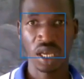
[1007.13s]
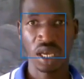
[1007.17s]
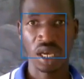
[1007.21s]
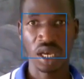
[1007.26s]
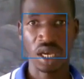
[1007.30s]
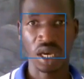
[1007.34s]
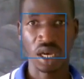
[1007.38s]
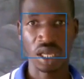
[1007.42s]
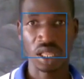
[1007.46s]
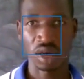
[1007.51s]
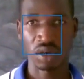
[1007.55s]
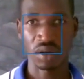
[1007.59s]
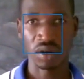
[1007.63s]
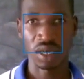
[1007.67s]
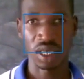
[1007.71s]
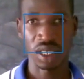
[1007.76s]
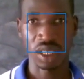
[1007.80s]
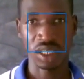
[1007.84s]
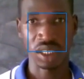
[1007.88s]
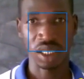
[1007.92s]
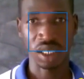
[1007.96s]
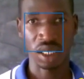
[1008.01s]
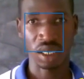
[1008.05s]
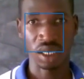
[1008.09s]

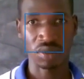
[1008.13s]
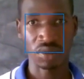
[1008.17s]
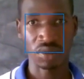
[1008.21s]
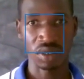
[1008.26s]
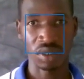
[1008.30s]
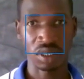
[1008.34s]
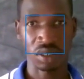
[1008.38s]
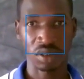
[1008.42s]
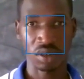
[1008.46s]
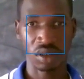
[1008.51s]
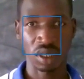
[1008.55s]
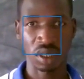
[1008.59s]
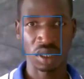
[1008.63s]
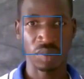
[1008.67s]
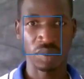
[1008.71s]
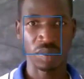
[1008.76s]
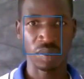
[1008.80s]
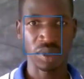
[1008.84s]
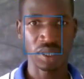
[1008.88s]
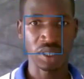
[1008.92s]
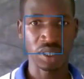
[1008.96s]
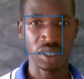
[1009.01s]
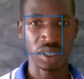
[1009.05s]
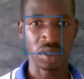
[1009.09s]
Otherwise, I wish you all the
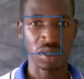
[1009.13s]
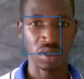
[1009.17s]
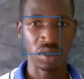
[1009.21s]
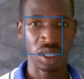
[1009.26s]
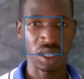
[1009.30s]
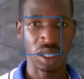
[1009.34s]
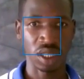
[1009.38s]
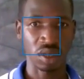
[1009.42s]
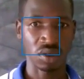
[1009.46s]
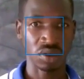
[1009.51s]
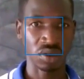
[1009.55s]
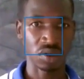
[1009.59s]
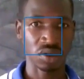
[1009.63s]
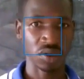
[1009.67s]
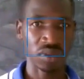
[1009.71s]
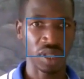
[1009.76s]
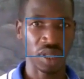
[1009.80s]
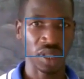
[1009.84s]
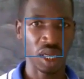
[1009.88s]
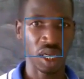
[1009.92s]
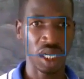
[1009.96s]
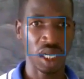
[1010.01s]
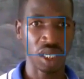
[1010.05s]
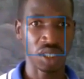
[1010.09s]
best during the course of
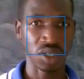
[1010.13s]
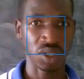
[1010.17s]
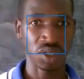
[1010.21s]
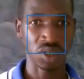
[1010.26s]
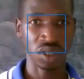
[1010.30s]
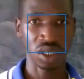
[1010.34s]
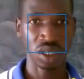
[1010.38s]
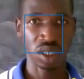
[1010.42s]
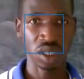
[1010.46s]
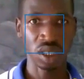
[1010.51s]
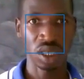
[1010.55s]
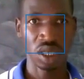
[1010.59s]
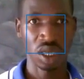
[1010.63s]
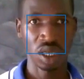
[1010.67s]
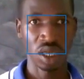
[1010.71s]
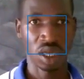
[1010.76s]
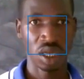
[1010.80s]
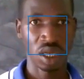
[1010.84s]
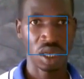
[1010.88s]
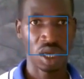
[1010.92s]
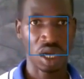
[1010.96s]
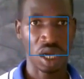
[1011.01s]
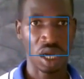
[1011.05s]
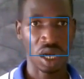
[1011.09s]
the lesson.
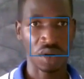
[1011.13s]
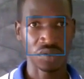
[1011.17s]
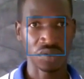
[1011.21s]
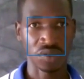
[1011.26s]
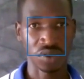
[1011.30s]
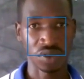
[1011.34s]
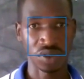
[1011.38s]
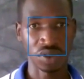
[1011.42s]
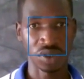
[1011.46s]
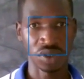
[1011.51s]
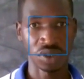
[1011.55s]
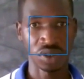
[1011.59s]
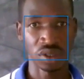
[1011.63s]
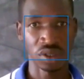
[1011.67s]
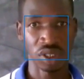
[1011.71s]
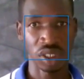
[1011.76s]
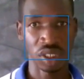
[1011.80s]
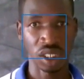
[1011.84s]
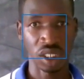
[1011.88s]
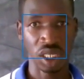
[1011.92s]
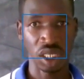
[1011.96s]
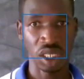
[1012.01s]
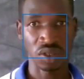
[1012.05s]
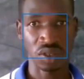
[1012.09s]
I've told you
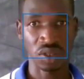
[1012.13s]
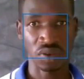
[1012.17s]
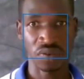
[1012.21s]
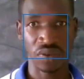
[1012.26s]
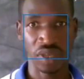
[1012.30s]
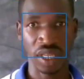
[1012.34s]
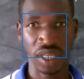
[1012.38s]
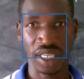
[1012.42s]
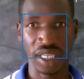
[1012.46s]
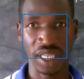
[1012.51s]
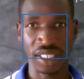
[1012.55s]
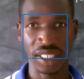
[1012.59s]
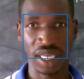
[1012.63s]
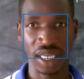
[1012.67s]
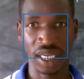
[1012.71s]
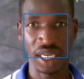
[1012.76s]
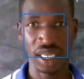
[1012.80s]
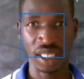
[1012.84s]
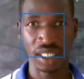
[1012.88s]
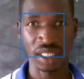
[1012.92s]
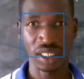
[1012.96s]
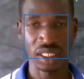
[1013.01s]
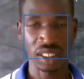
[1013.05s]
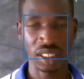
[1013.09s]
in case of any
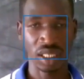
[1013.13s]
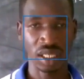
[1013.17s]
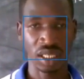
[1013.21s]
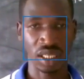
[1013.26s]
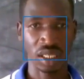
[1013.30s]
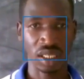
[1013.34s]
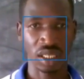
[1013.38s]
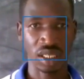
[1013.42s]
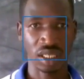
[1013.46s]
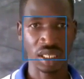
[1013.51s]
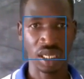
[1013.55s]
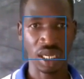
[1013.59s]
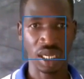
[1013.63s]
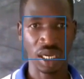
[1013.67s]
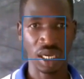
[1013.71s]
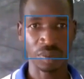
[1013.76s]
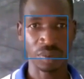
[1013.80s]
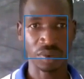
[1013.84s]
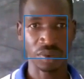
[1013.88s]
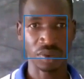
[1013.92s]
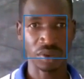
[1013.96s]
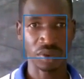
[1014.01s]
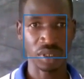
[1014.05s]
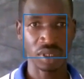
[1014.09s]
challenge, tap
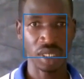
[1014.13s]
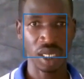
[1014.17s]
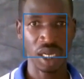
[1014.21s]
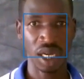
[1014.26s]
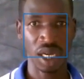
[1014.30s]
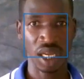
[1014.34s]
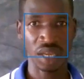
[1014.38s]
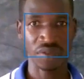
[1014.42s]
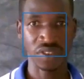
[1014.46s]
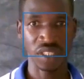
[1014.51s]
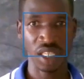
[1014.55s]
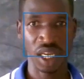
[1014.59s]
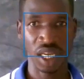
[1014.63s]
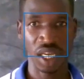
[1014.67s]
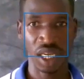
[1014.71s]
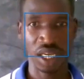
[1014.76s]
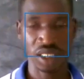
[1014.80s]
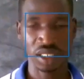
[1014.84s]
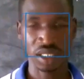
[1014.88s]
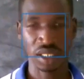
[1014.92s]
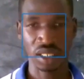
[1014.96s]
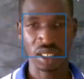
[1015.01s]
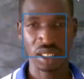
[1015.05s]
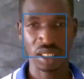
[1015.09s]
on the live
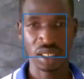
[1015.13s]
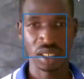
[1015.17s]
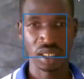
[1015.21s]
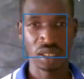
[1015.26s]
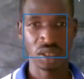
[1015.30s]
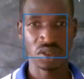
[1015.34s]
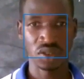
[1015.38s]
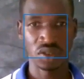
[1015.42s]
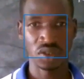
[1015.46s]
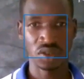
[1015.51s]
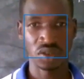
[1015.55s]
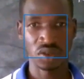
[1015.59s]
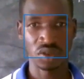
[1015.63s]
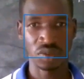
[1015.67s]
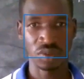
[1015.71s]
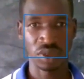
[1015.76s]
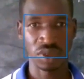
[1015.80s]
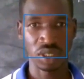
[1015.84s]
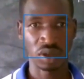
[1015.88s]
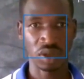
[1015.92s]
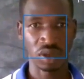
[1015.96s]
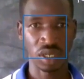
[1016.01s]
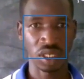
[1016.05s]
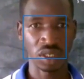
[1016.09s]
chat. You'll be
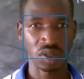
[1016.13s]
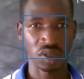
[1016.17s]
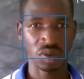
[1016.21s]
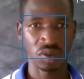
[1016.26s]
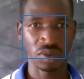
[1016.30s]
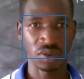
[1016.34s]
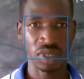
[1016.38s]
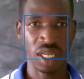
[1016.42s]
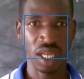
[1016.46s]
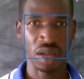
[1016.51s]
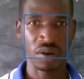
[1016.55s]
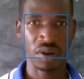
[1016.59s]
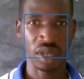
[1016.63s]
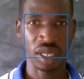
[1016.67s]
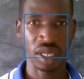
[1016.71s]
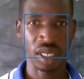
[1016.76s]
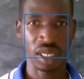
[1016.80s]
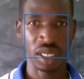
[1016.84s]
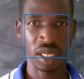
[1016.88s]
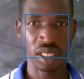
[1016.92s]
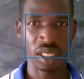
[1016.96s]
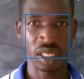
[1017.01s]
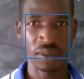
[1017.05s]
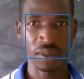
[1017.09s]
talking to me
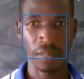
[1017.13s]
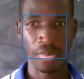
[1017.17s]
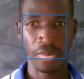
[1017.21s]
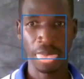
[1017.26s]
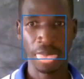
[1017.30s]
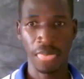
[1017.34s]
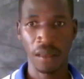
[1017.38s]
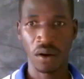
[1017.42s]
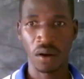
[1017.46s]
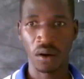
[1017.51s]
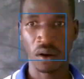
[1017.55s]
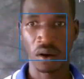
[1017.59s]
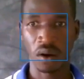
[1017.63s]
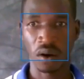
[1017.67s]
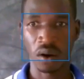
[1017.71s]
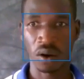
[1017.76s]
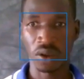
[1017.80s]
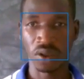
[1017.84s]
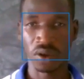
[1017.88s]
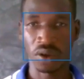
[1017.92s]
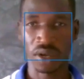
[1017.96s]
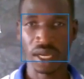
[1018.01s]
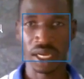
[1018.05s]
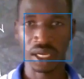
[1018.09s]
directly or
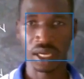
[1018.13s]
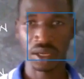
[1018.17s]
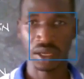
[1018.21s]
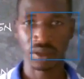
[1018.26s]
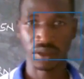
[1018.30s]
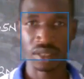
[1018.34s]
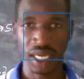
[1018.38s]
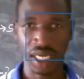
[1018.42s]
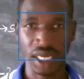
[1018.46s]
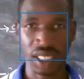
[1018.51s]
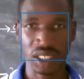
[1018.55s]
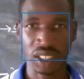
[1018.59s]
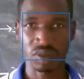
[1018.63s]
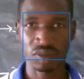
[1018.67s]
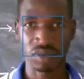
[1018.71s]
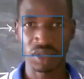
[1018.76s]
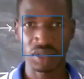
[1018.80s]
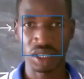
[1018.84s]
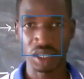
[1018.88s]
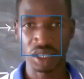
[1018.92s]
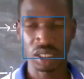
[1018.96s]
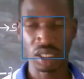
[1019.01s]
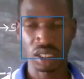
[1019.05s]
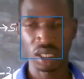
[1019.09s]
you can contact
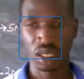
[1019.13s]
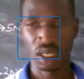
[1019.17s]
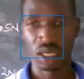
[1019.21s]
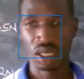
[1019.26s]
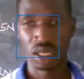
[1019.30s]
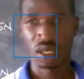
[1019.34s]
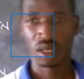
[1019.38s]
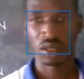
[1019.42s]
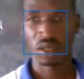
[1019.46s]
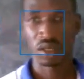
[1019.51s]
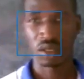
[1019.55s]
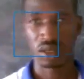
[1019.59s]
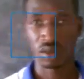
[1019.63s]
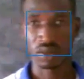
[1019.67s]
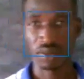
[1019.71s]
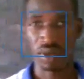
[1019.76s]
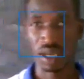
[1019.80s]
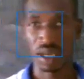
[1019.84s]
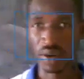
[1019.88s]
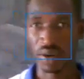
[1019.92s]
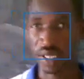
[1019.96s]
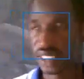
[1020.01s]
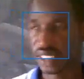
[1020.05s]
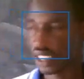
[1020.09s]
me on my
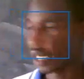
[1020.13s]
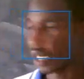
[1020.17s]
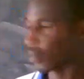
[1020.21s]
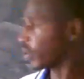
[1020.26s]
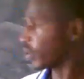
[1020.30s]
WhatsApp